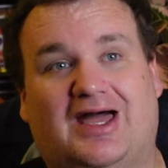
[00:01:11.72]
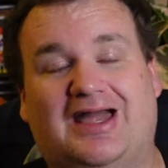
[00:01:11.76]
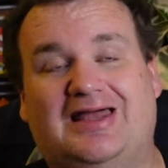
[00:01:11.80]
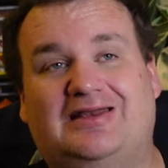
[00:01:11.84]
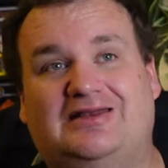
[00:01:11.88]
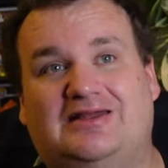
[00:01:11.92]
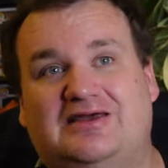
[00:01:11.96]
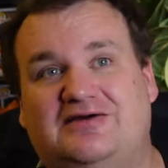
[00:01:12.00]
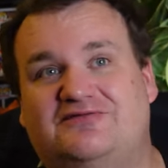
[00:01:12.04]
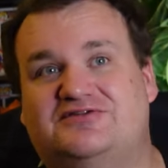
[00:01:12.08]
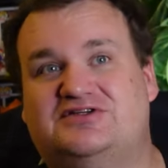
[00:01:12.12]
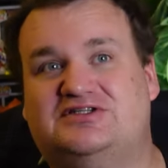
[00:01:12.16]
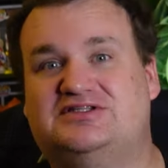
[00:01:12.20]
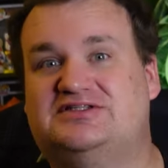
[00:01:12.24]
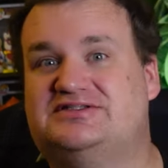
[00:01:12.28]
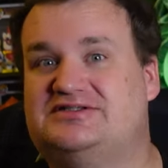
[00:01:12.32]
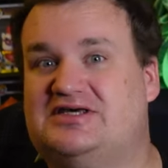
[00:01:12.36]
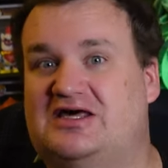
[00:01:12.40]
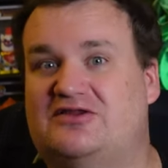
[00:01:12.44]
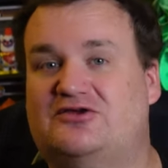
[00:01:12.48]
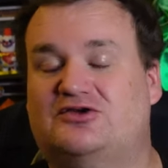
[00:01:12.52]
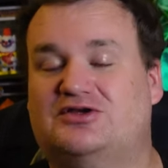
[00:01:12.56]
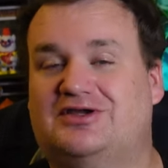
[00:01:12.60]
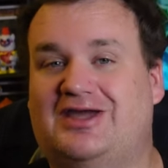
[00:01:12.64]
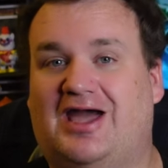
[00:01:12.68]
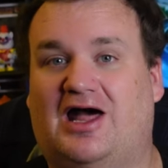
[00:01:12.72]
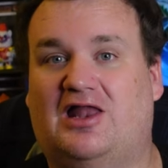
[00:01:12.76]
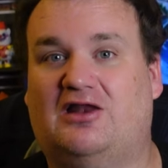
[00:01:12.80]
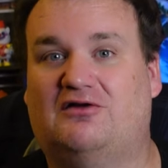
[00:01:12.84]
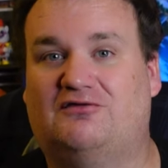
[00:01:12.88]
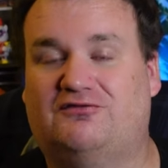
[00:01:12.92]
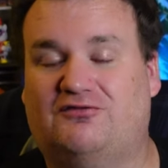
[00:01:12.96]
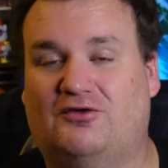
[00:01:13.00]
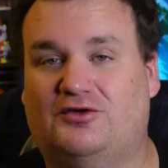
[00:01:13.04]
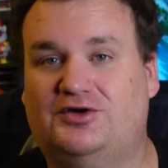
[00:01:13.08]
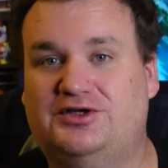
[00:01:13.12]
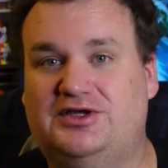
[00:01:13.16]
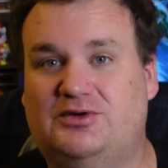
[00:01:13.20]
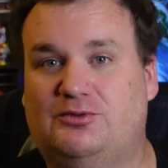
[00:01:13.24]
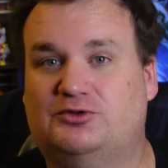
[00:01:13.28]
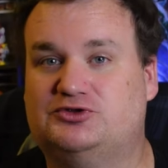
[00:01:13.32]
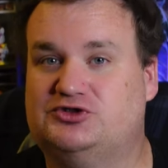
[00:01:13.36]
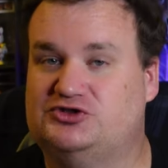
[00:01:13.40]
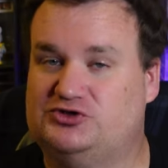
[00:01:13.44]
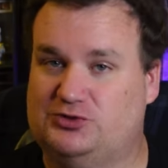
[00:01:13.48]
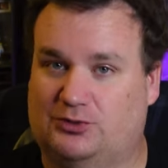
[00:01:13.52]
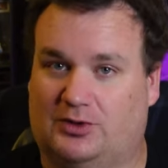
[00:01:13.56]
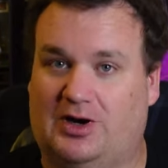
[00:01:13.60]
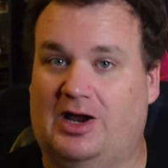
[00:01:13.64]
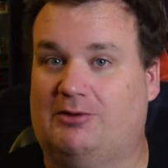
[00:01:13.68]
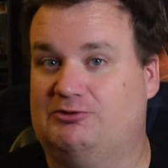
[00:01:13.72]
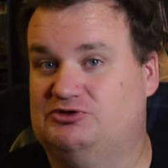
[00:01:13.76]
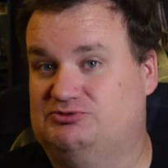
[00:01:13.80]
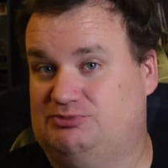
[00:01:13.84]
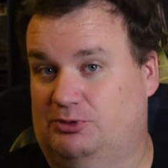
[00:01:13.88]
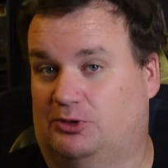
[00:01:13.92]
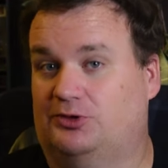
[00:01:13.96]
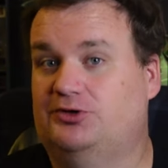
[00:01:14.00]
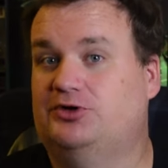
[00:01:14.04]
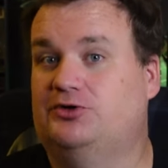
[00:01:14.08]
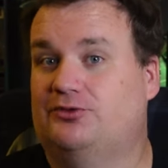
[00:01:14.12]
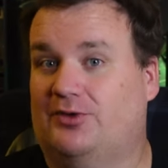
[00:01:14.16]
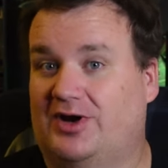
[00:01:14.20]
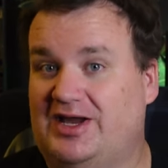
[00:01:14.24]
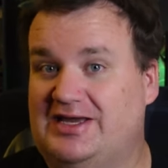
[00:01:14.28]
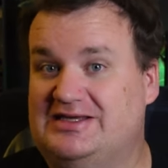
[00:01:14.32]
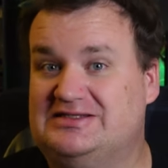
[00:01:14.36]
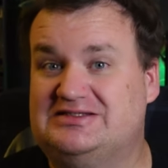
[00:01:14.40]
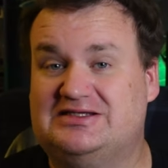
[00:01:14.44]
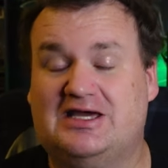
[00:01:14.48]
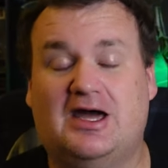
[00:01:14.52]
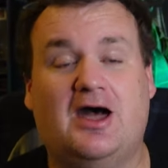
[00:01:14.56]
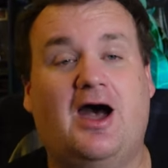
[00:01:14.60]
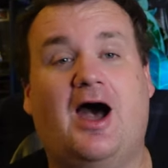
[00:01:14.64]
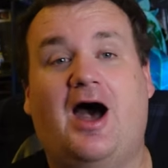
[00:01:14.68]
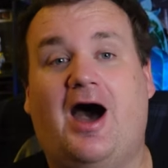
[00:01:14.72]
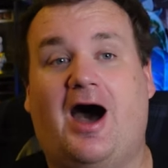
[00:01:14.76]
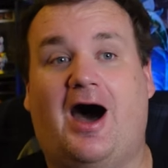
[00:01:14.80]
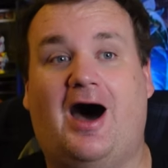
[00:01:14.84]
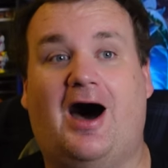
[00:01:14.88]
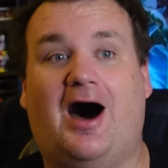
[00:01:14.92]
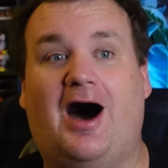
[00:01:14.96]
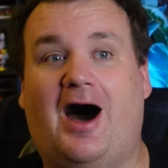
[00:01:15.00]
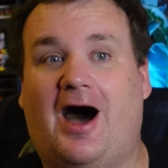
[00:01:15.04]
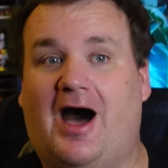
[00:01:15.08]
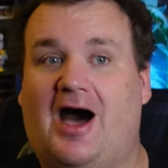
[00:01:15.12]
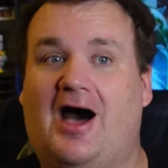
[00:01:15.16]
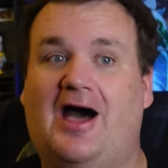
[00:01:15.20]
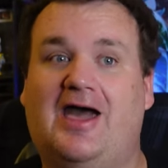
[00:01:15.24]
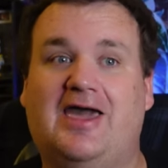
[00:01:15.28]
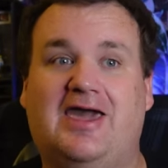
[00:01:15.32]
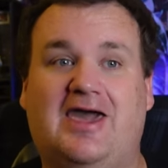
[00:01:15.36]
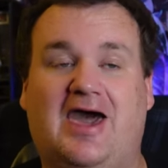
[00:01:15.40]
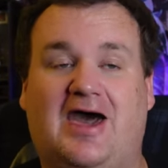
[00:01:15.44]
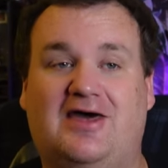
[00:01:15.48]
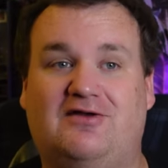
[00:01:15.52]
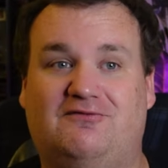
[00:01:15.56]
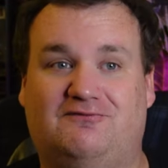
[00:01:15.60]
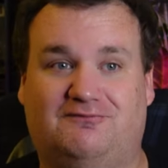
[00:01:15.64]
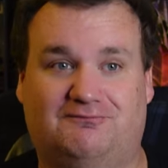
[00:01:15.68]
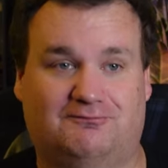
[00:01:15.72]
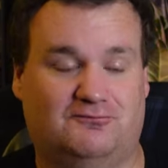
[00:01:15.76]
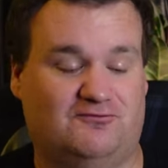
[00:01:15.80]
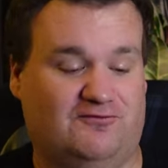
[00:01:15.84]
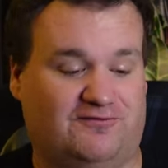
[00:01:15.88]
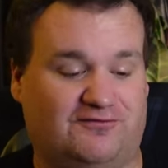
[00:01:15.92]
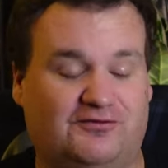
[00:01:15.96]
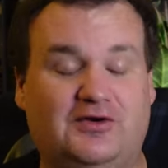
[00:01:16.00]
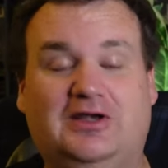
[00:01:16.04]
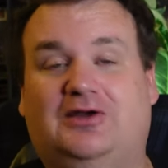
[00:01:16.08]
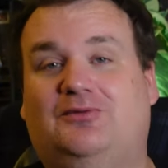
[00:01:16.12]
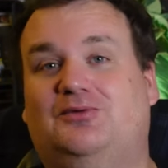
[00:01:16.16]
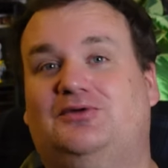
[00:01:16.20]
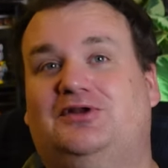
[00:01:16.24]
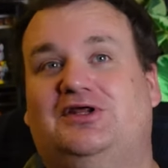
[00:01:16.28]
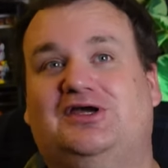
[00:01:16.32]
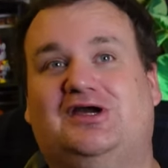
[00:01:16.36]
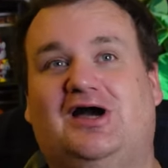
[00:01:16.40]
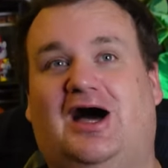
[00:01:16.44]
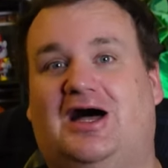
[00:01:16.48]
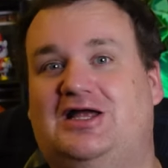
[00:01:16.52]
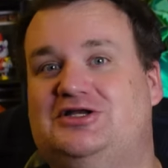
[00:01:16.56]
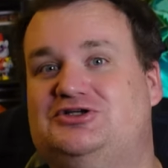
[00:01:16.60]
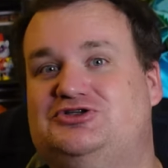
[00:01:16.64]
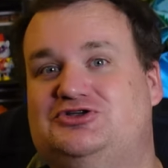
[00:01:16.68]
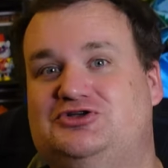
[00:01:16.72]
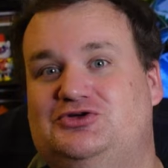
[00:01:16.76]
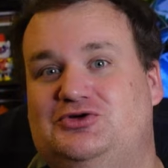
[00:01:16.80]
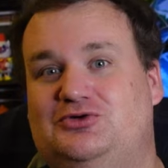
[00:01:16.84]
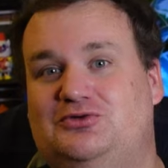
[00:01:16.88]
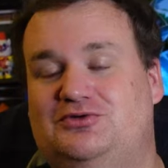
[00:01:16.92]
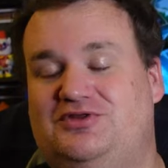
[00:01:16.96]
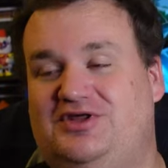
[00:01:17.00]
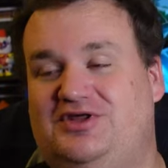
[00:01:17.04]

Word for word: I lived in Southern California, which is where I was born and raised, I had frequently gone to